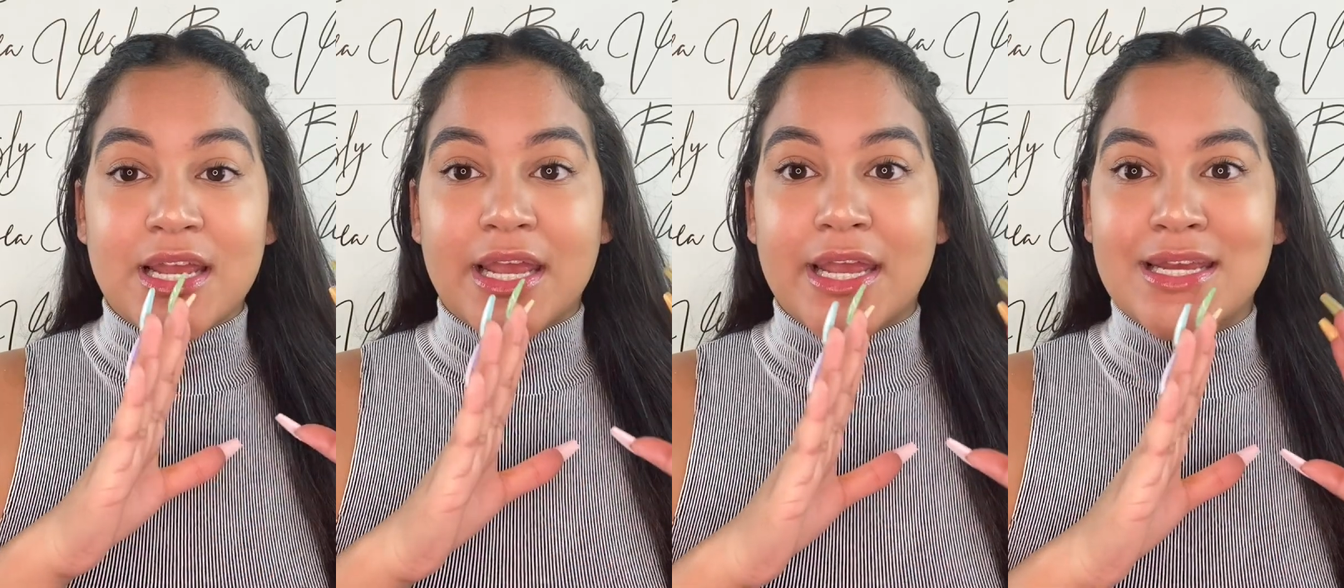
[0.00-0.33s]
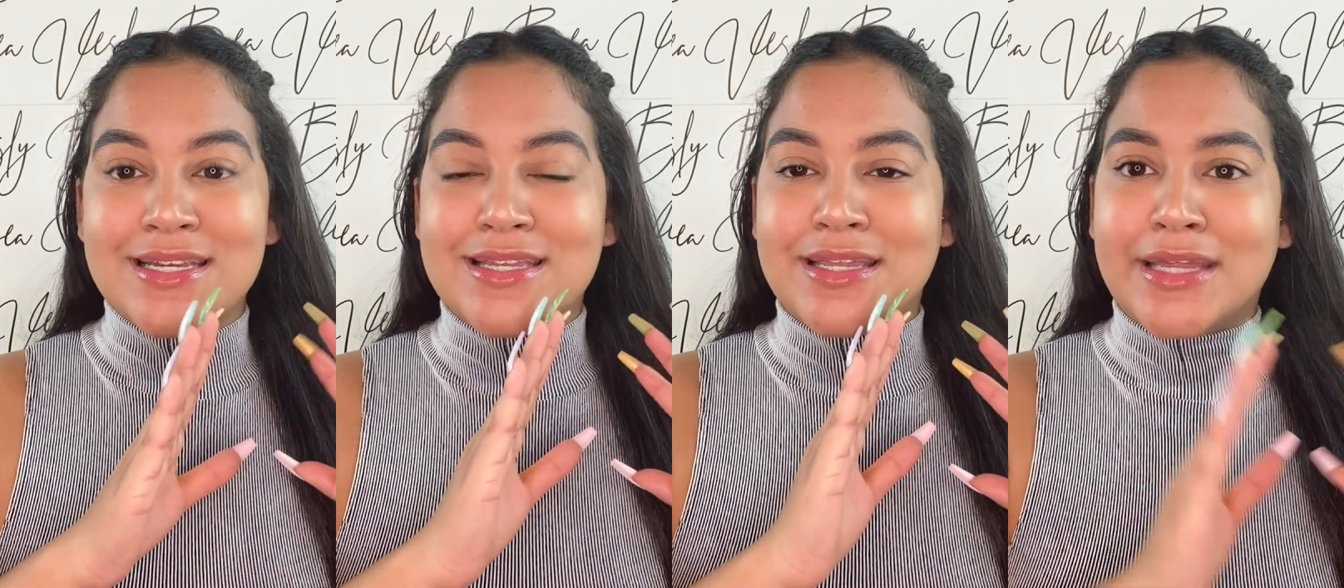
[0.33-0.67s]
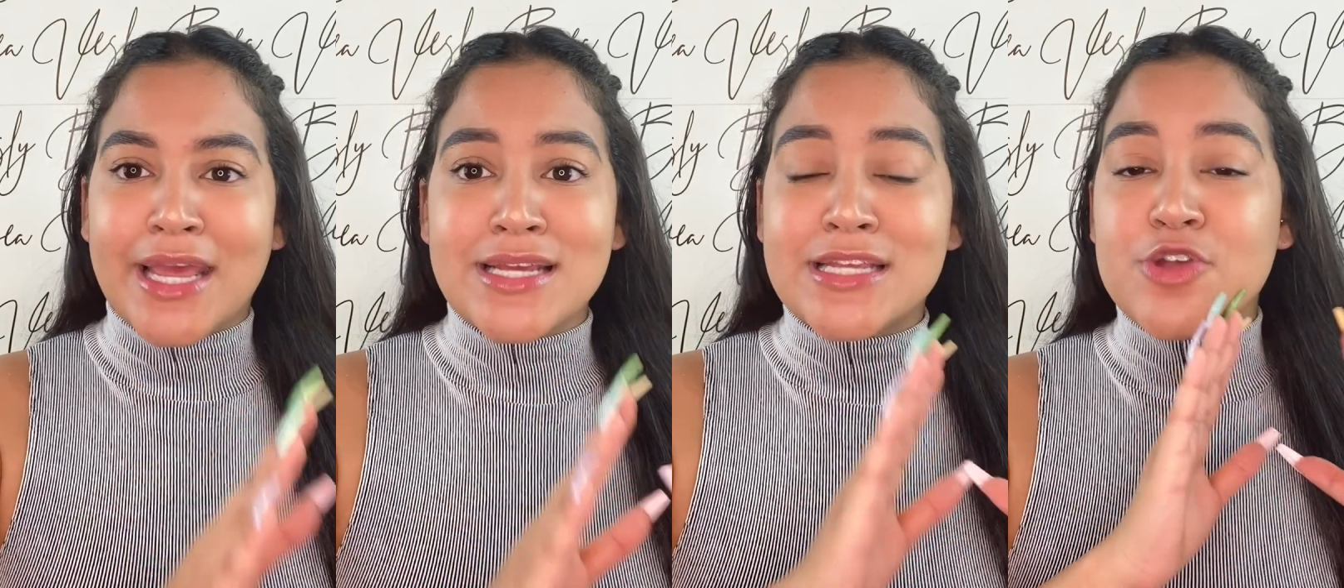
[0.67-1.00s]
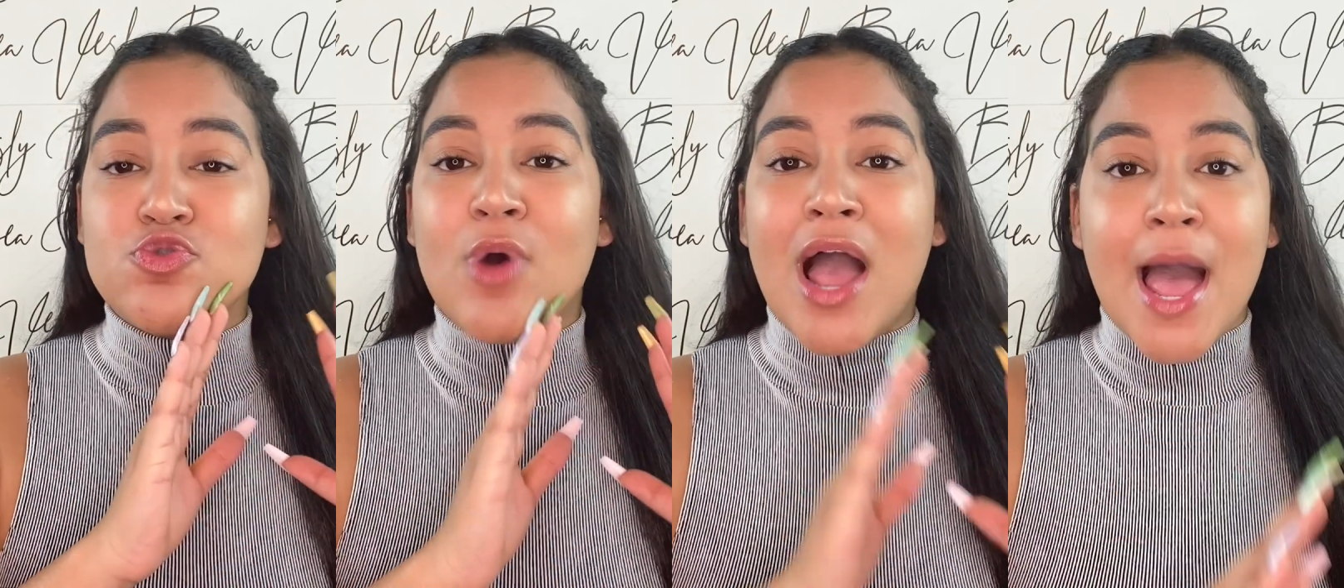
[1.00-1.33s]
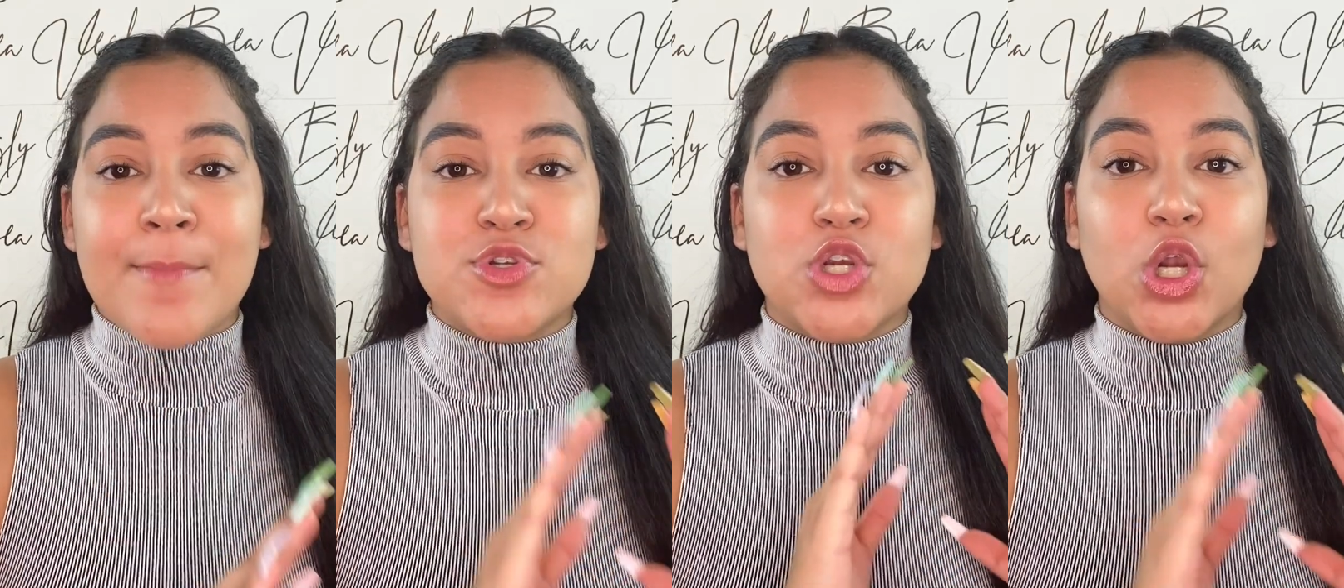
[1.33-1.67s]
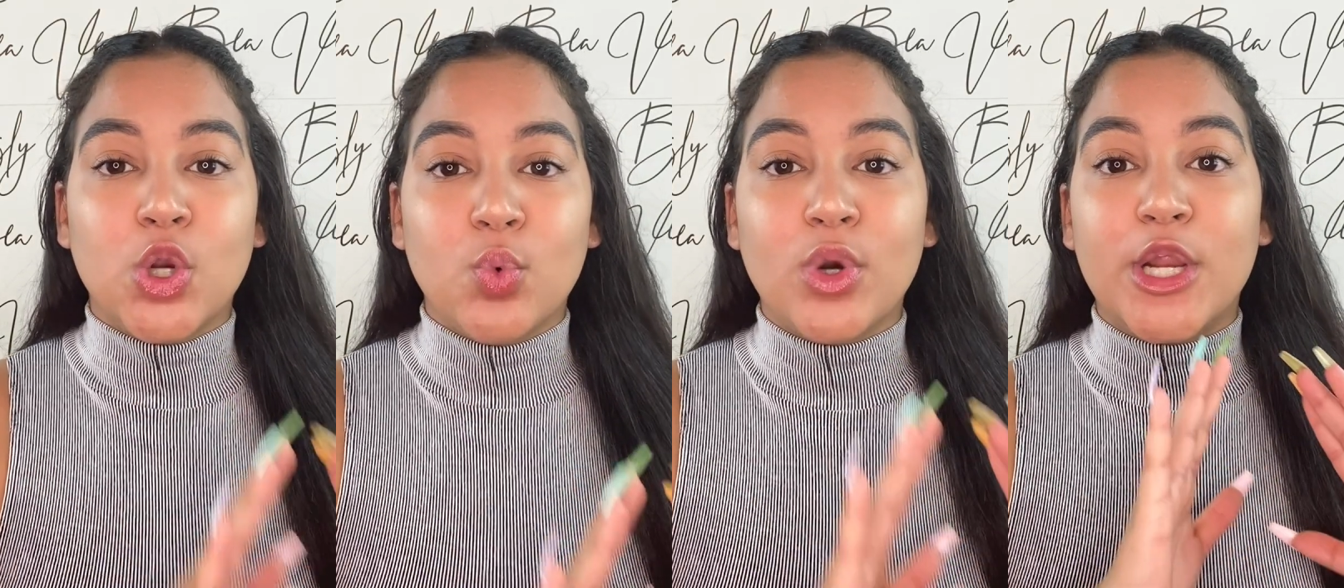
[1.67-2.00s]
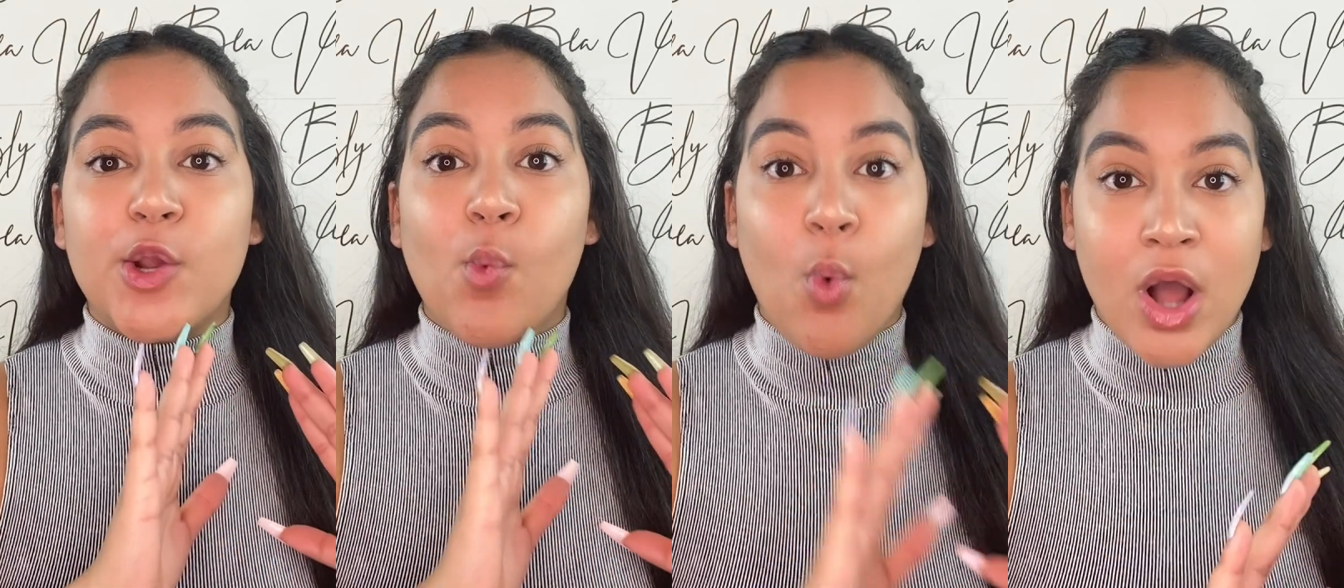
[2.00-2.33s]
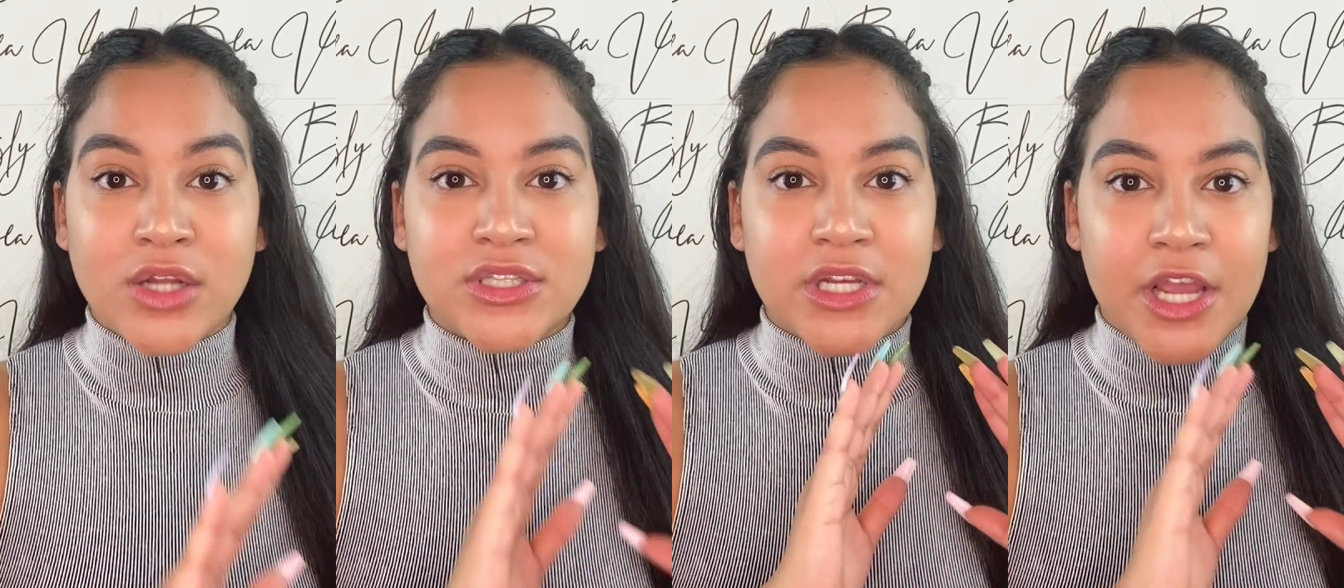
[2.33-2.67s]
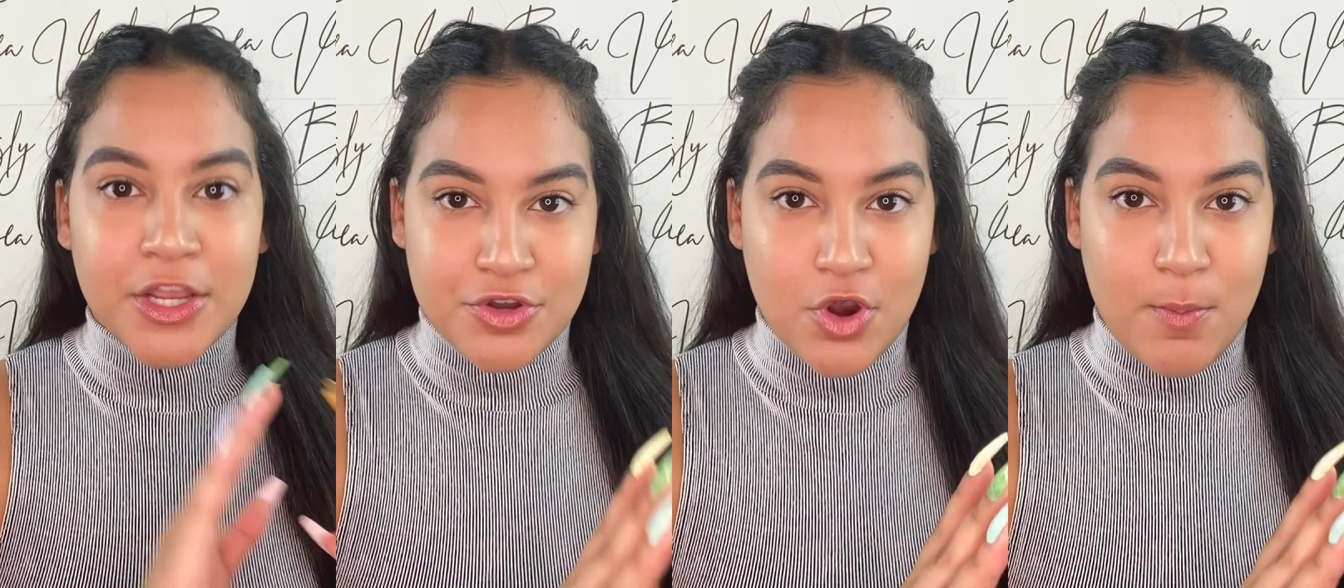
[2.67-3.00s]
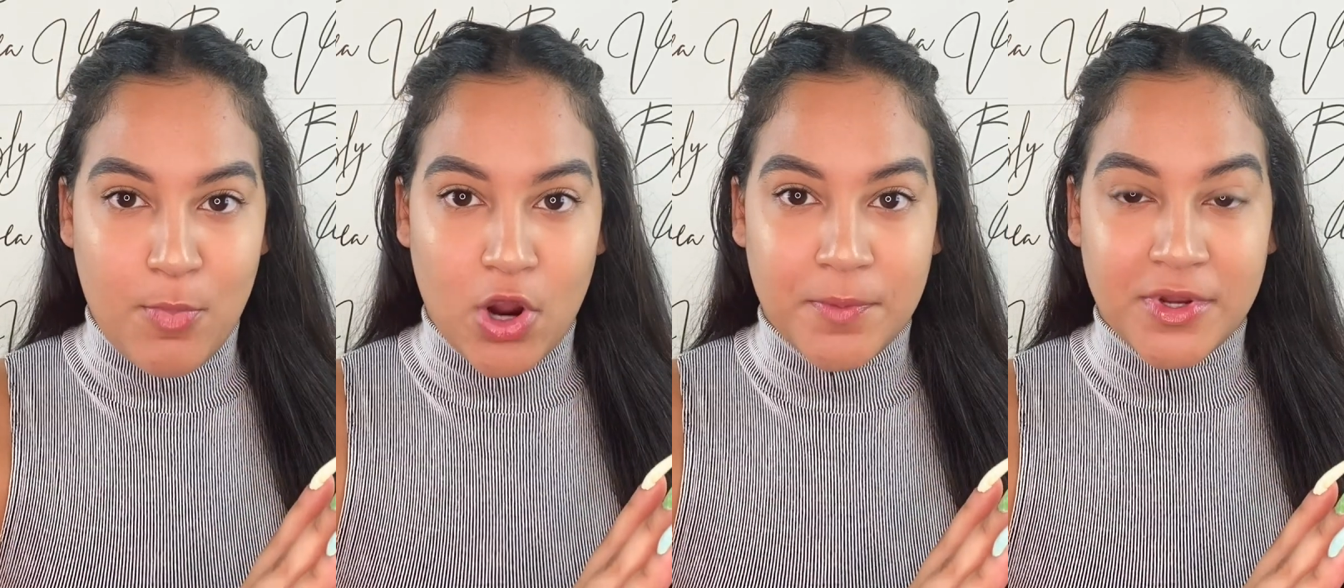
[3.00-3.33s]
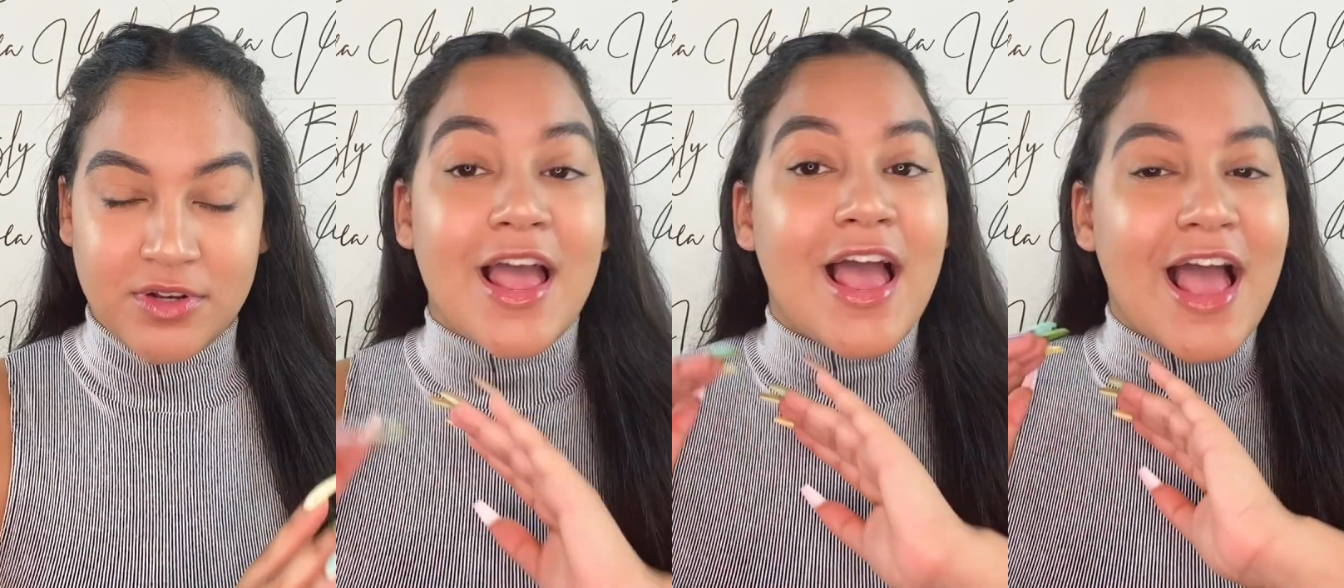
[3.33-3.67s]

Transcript: is things that you absolutely want in your apartment.